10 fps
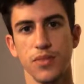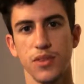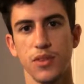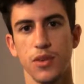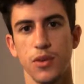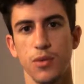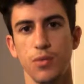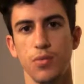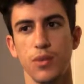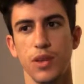
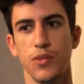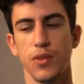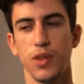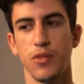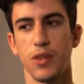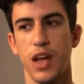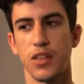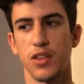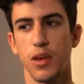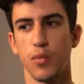So if you leave your
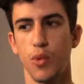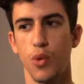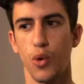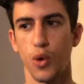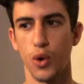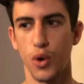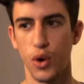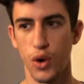lights on more,